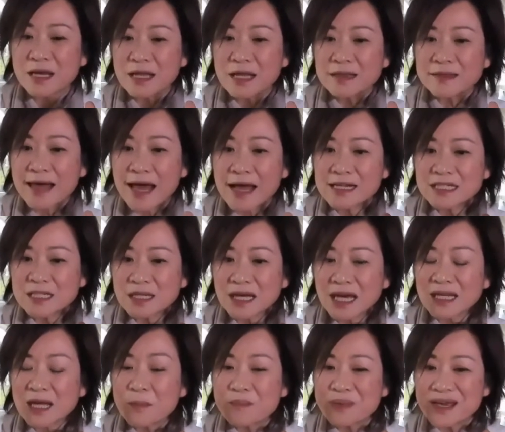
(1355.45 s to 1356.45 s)
that is
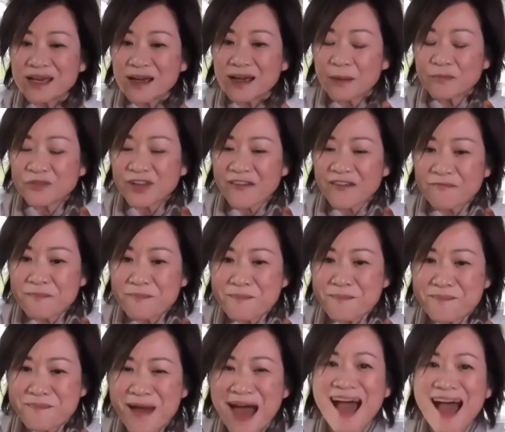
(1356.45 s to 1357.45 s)
going to become to
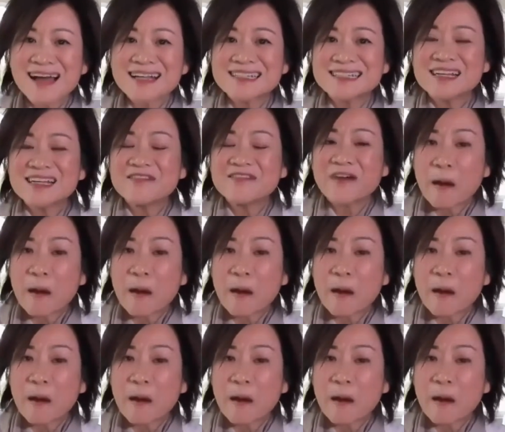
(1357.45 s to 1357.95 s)
massive